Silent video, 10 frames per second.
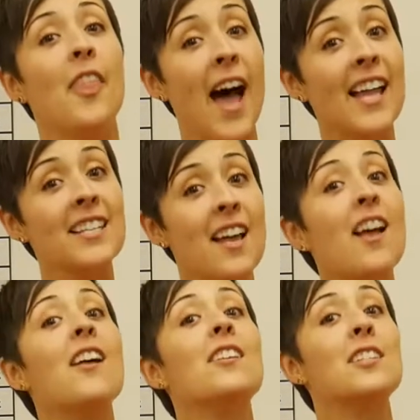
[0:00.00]
That
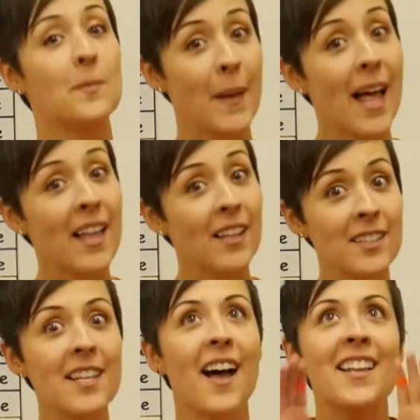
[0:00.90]

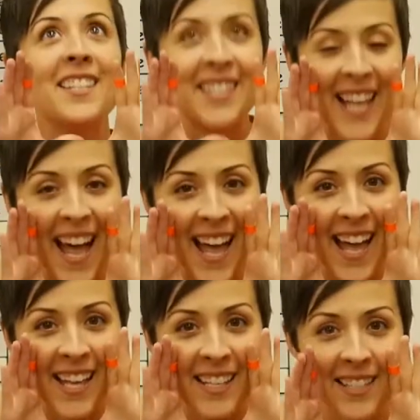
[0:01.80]
spells
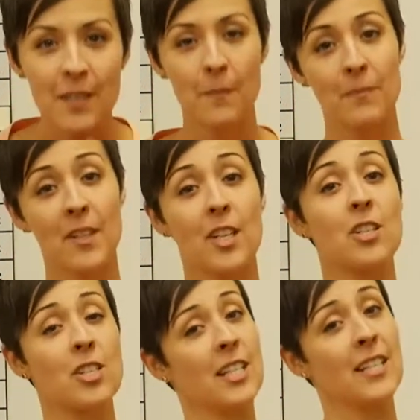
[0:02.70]
says.
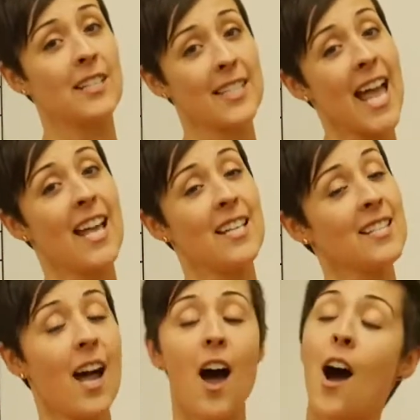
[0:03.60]
She
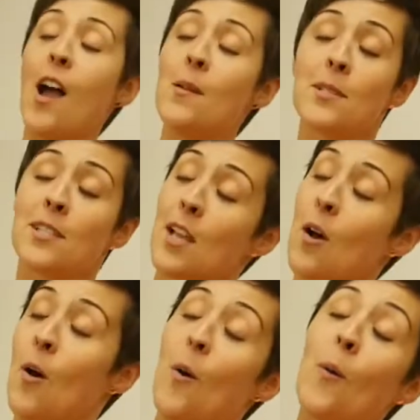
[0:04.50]
says, I'm
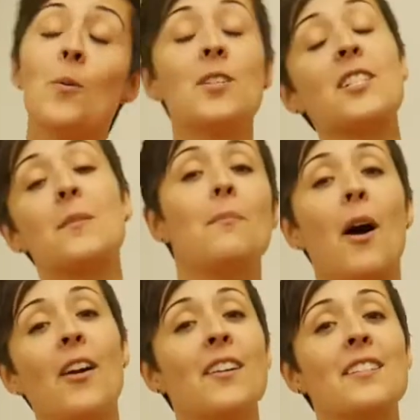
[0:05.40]
so
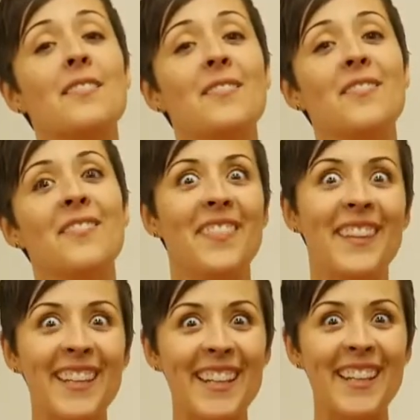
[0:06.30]
smart.
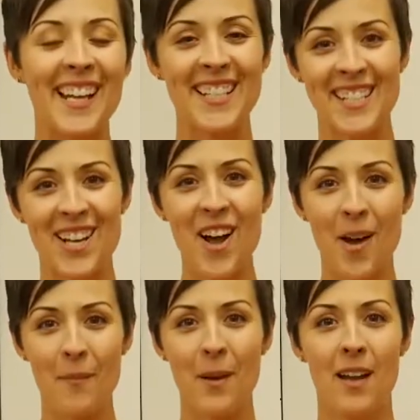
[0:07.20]
Nice
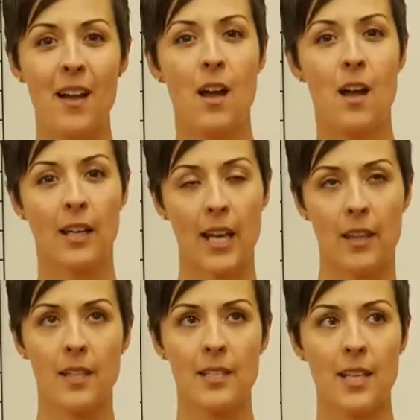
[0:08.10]
job.
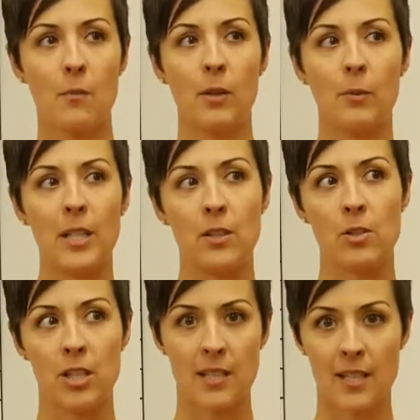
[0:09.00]
Okay, this time when we do
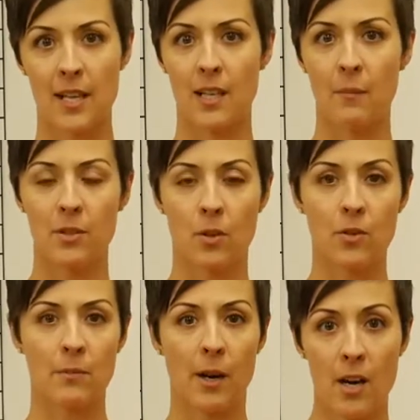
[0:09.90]
she says, I'm
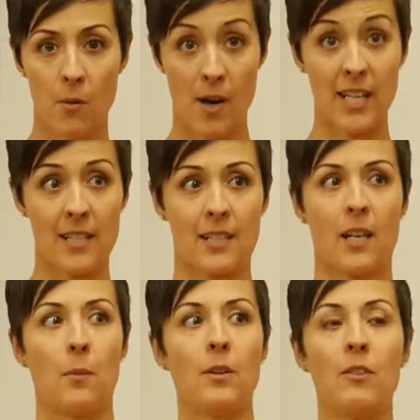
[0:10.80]
so smart, I want you to
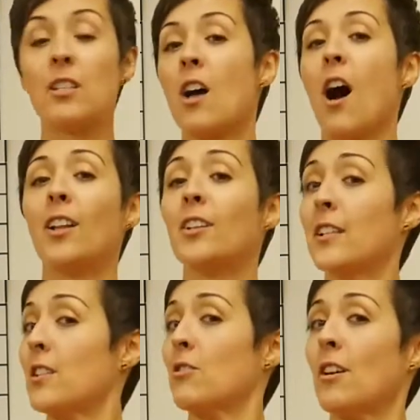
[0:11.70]
sit up even taller
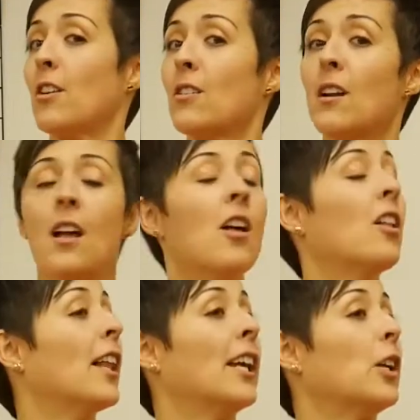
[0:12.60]
and straighter,
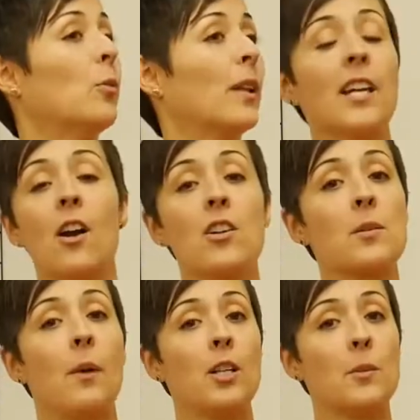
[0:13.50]
like you really are
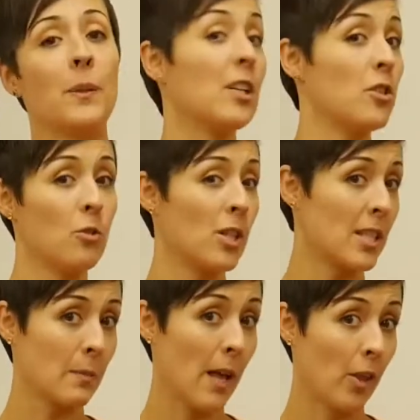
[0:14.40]
smart because you
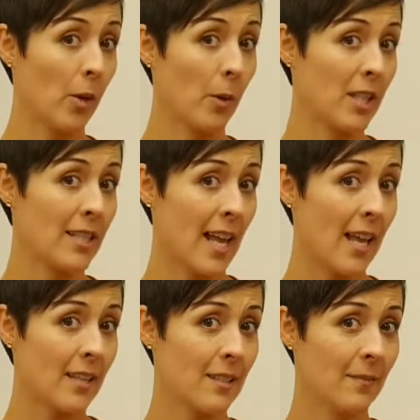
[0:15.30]
just spelled the word
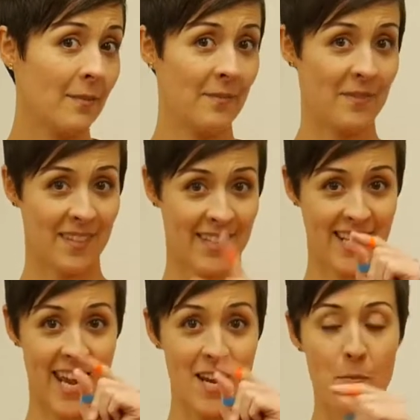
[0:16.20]
says.
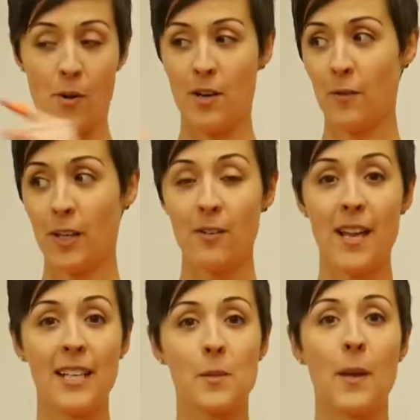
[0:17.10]
Okay, pointer finger
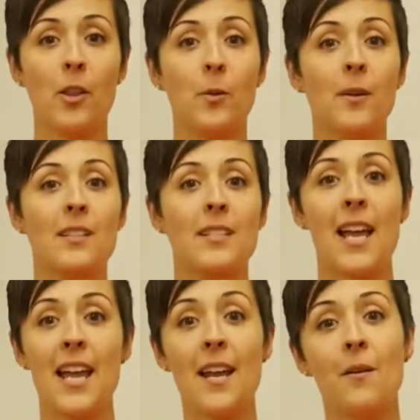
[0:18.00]
ready. Spell the word
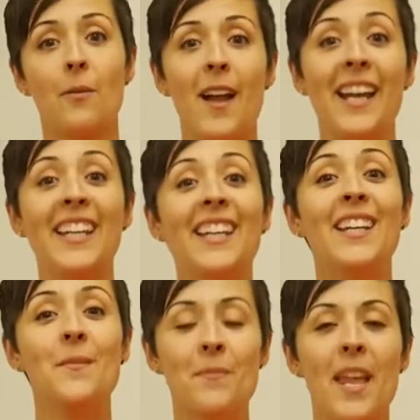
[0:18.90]
say.
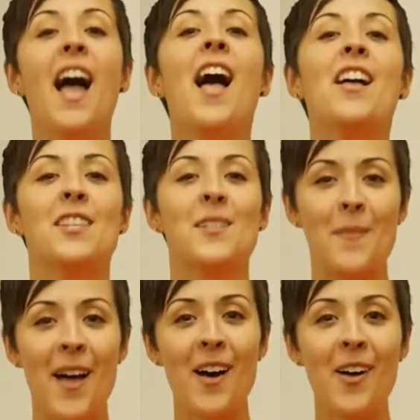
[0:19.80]
Ready?
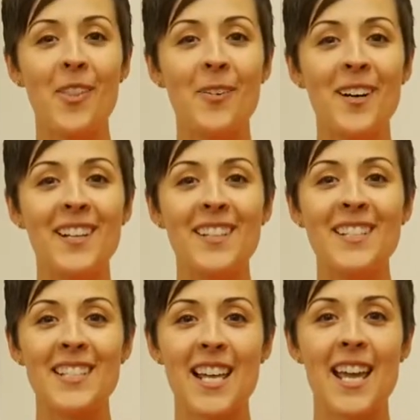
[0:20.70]
Spell the
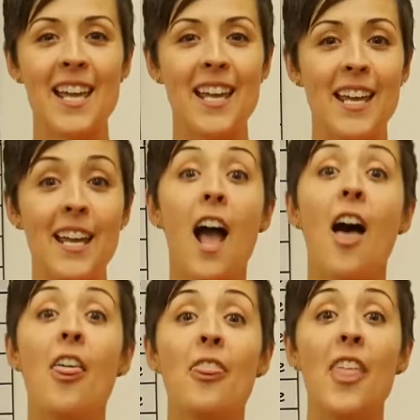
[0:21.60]
word say,
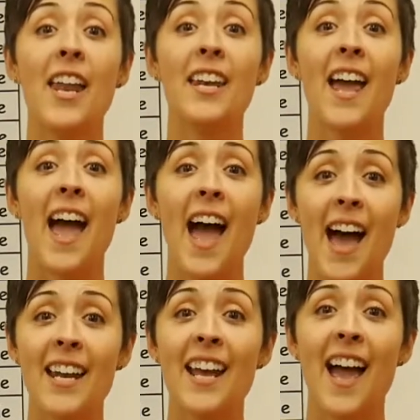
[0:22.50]
then
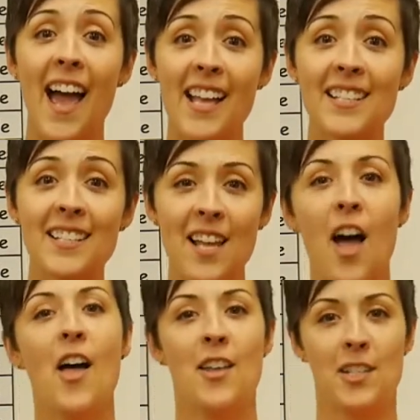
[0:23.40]
add S.
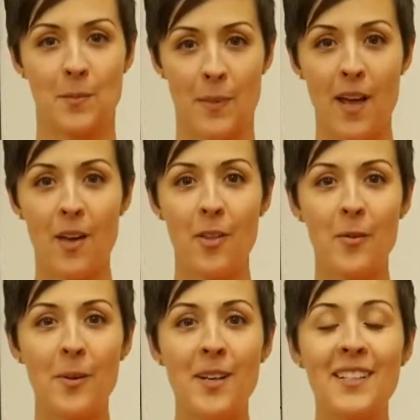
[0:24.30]
Spell
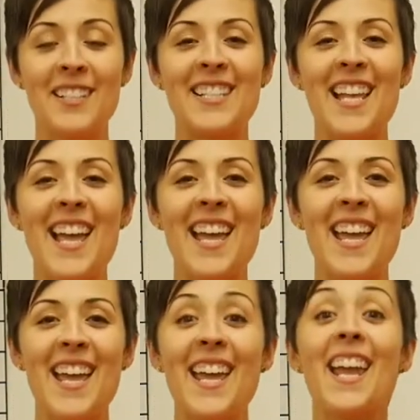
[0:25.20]
the word
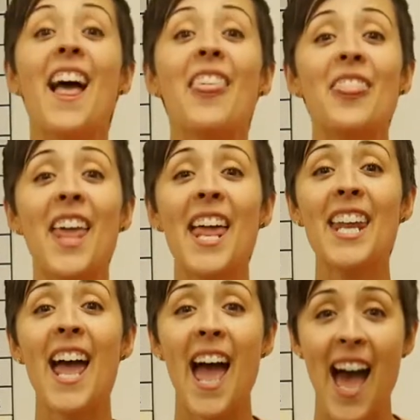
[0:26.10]
say,
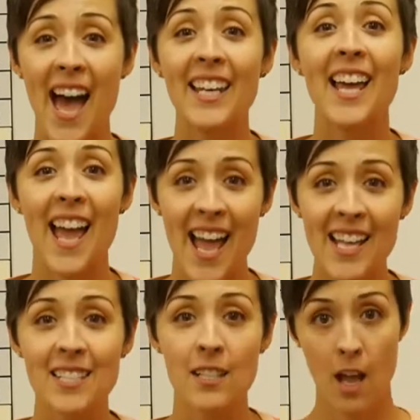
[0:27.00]
then add
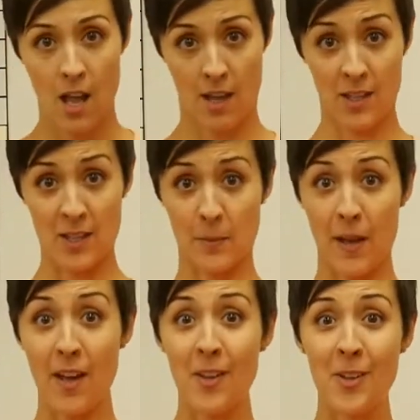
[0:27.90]
S.
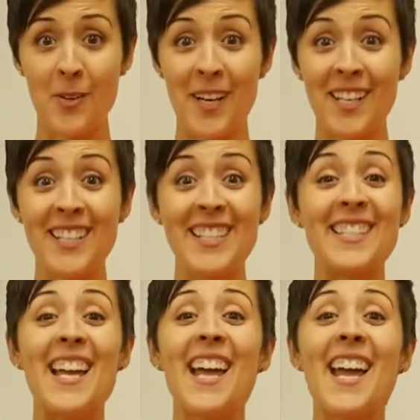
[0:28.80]
Spell the word
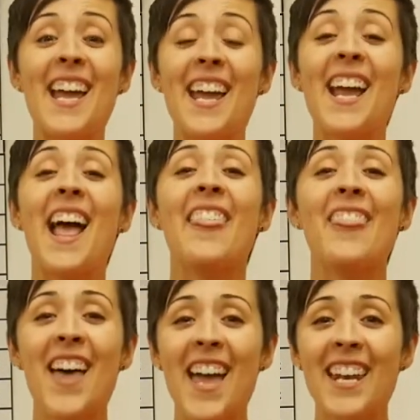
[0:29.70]
say,
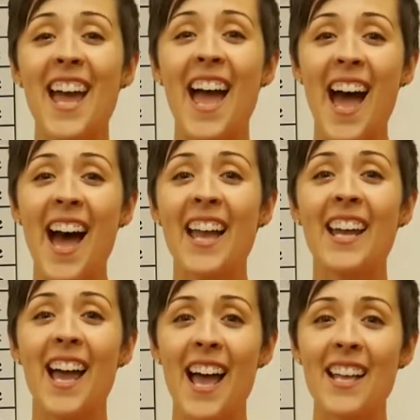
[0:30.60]
then
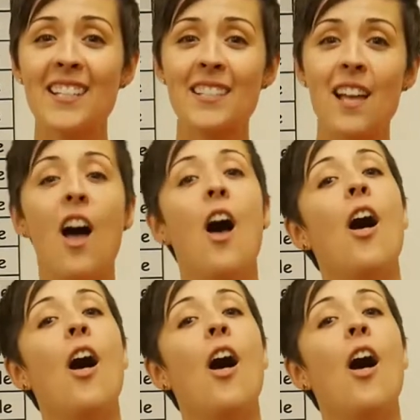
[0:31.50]
add S.